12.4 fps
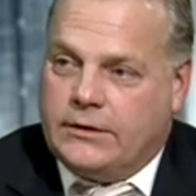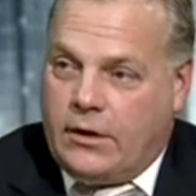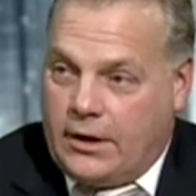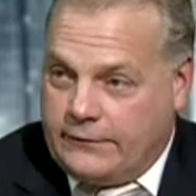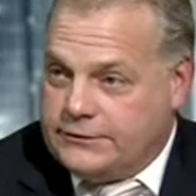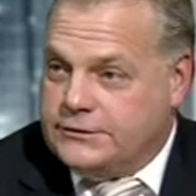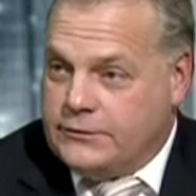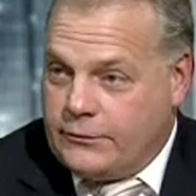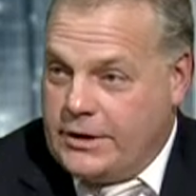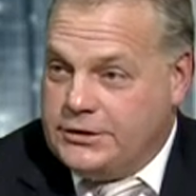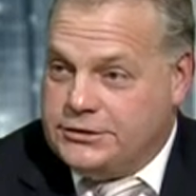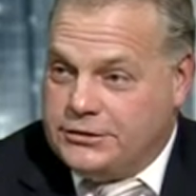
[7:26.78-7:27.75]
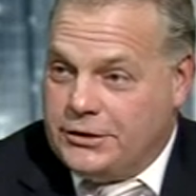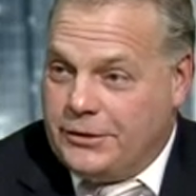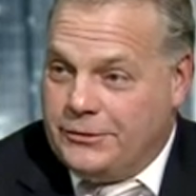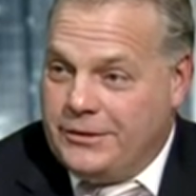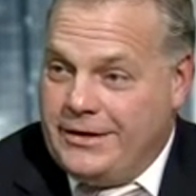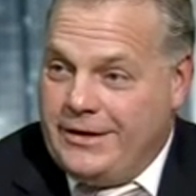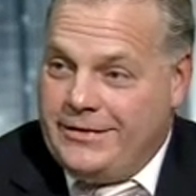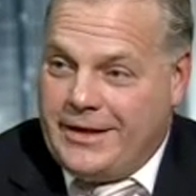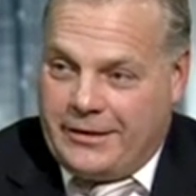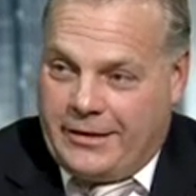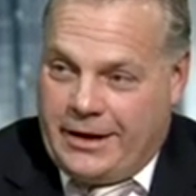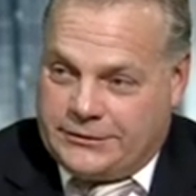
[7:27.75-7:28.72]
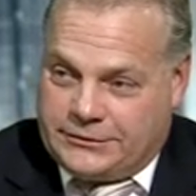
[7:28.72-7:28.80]
to officer ratio,
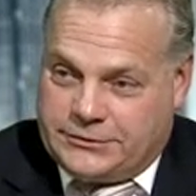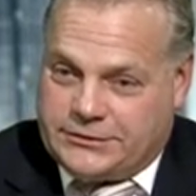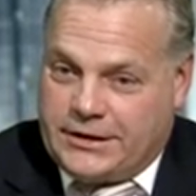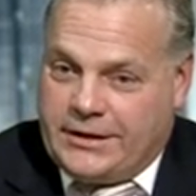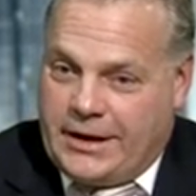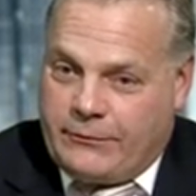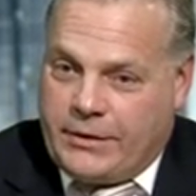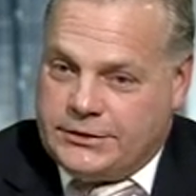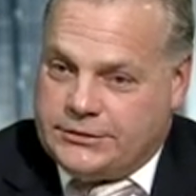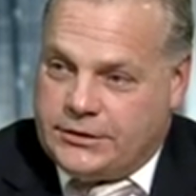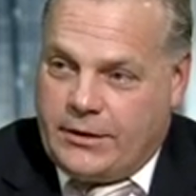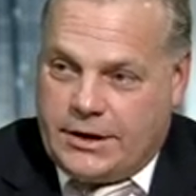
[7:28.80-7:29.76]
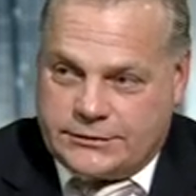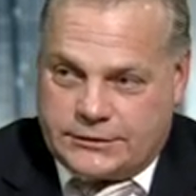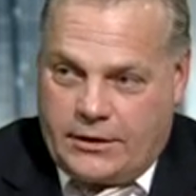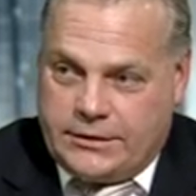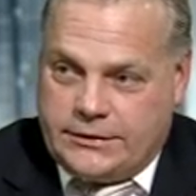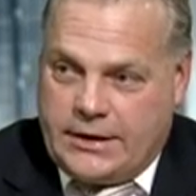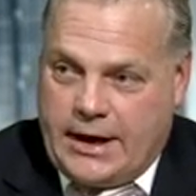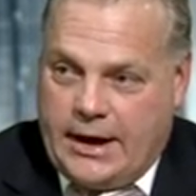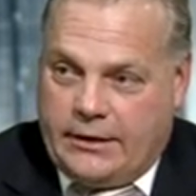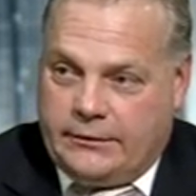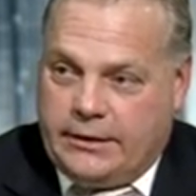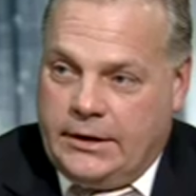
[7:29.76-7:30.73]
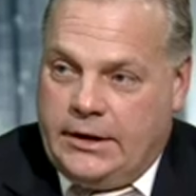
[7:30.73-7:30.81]
that, as you said, that ratio has gone
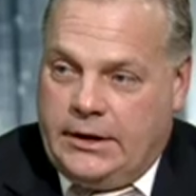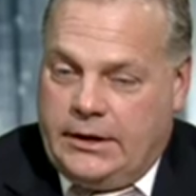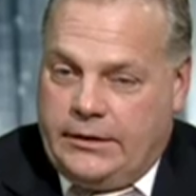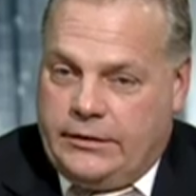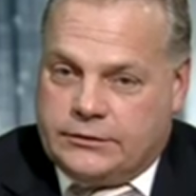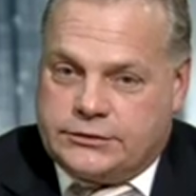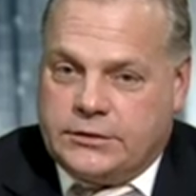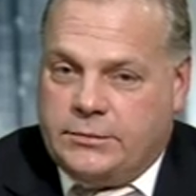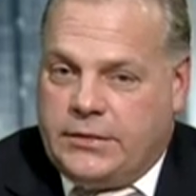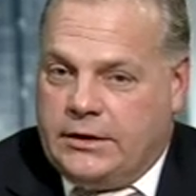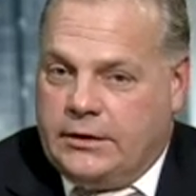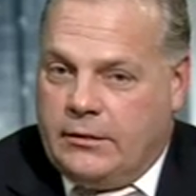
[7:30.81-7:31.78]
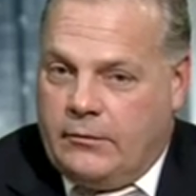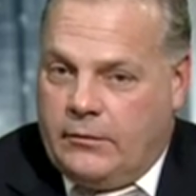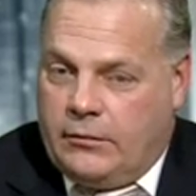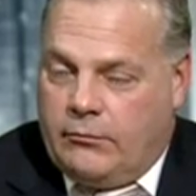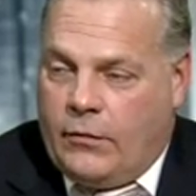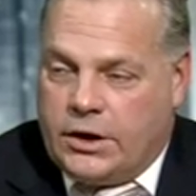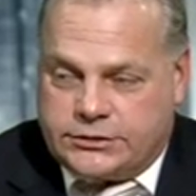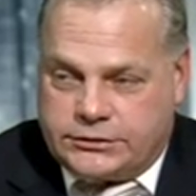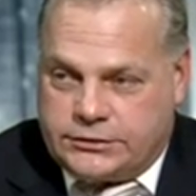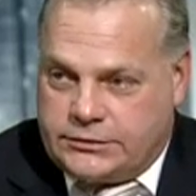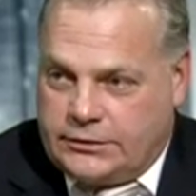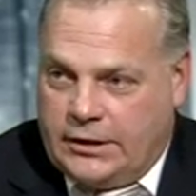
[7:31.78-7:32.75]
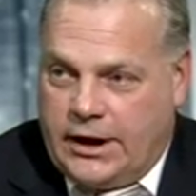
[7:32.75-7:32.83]
down. There should be
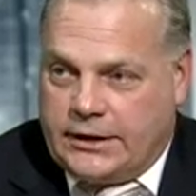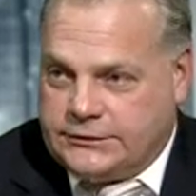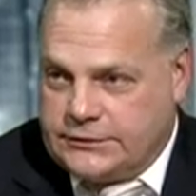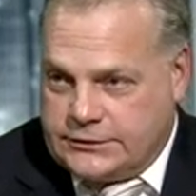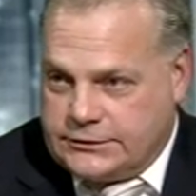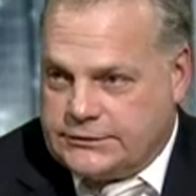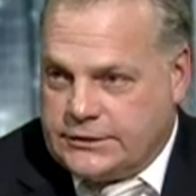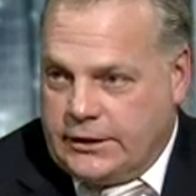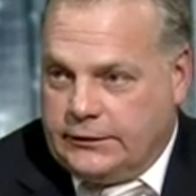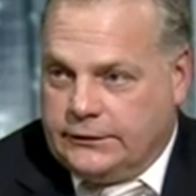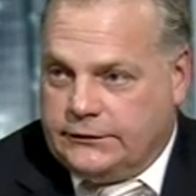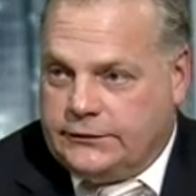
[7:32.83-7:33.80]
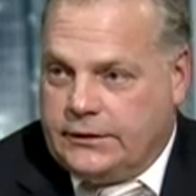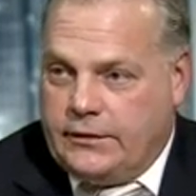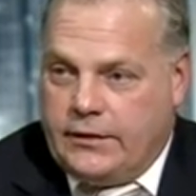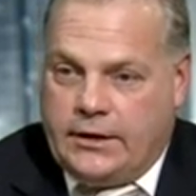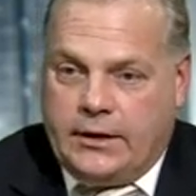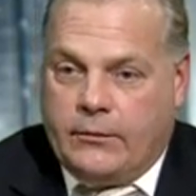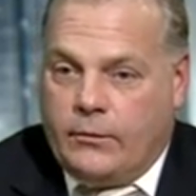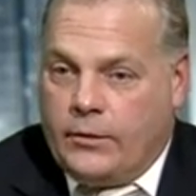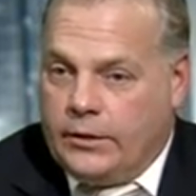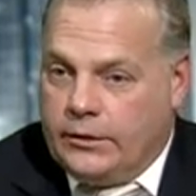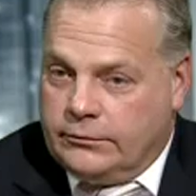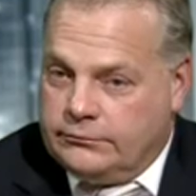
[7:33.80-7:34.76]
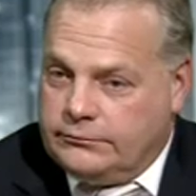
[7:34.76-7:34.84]
much less assaults than there
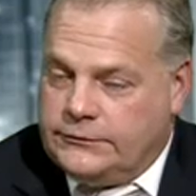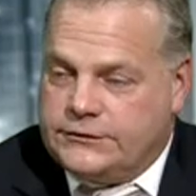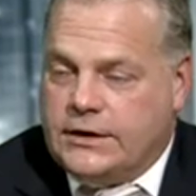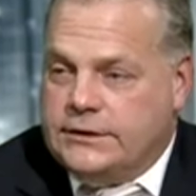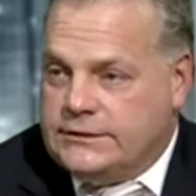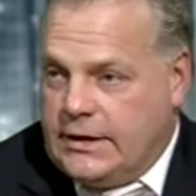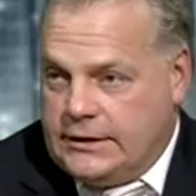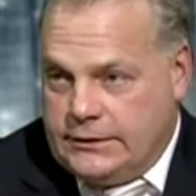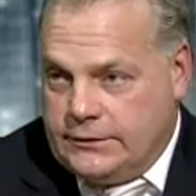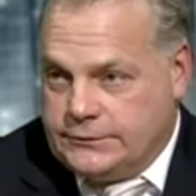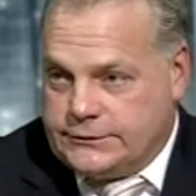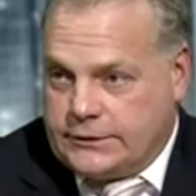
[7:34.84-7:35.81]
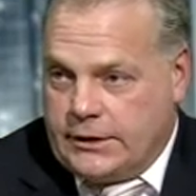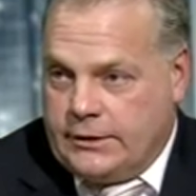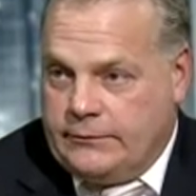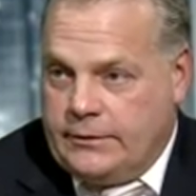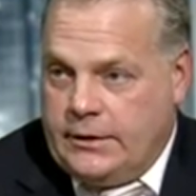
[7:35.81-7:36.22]
were, say, 10 years ago.